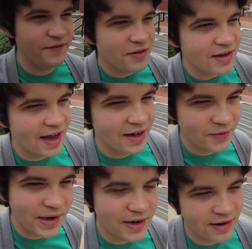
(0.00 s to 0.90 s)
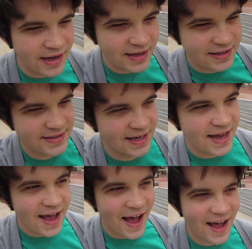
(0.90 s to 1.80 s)
feel kind of weird because like
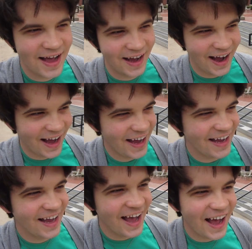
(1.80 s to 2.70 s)
I